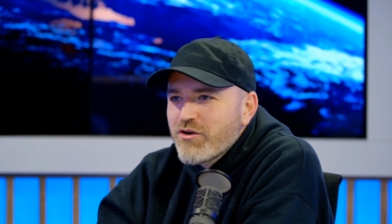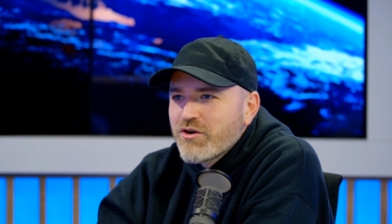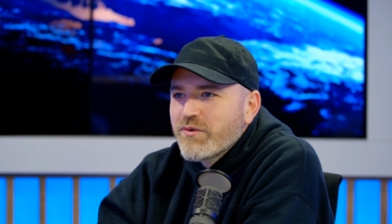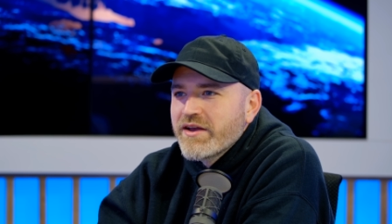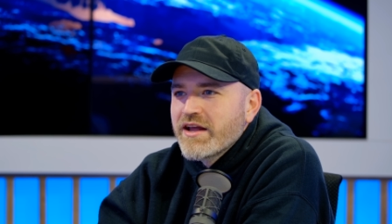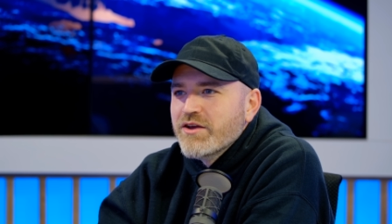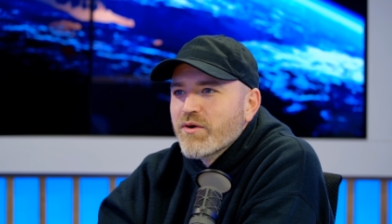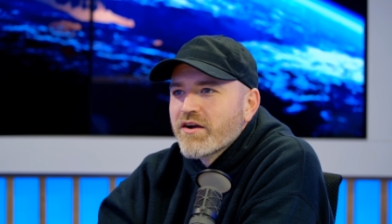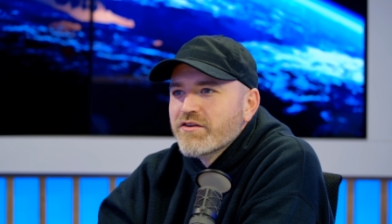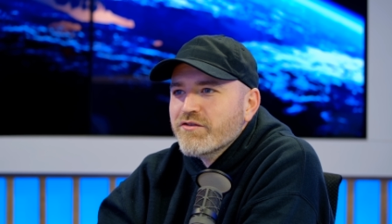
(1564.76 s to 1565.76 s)
going
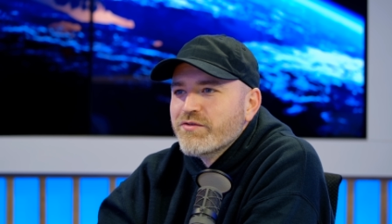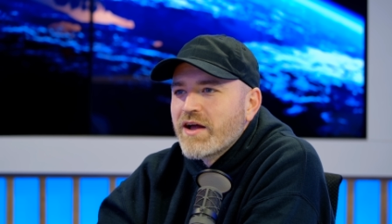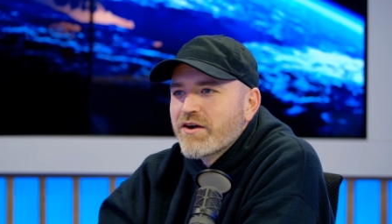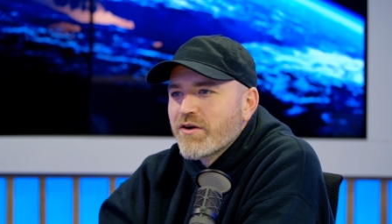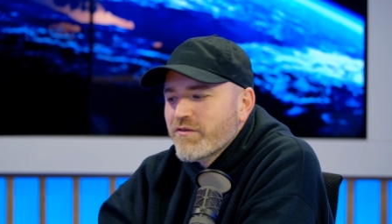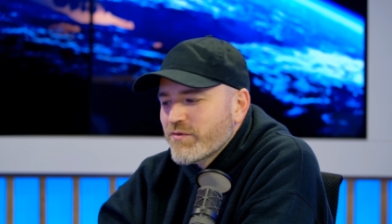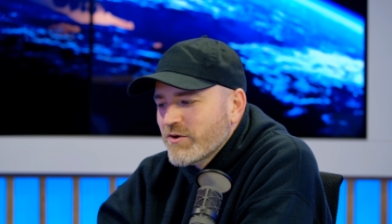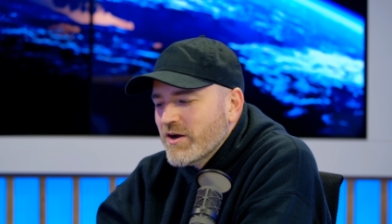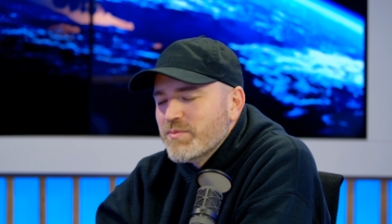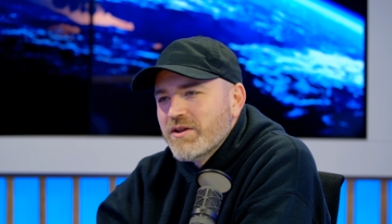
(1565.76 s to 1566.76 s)
anywhere. You'll fly around for a
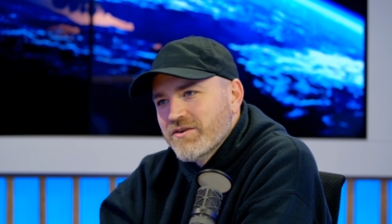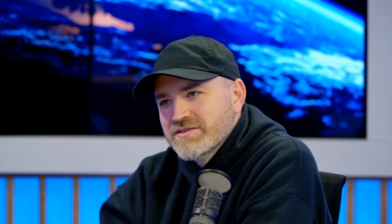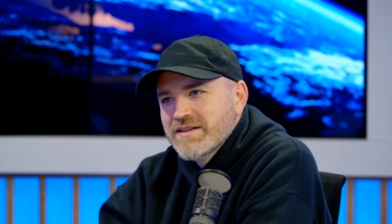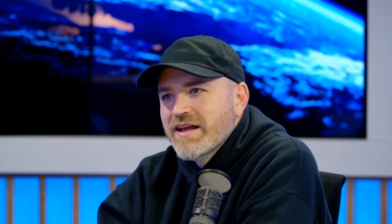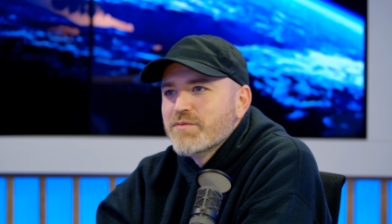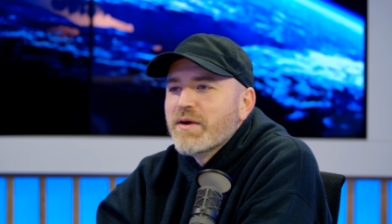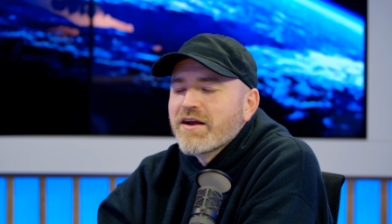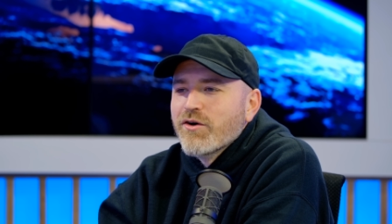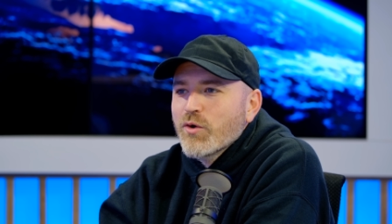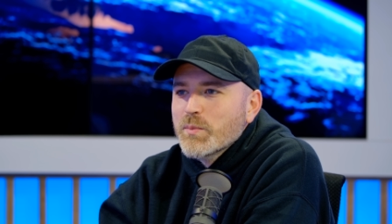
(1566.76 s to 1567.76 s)
couple hours and land
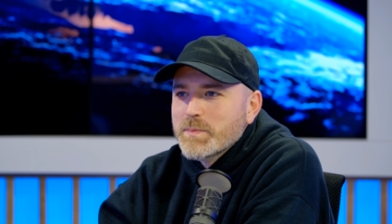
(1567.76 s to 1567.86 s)
back home.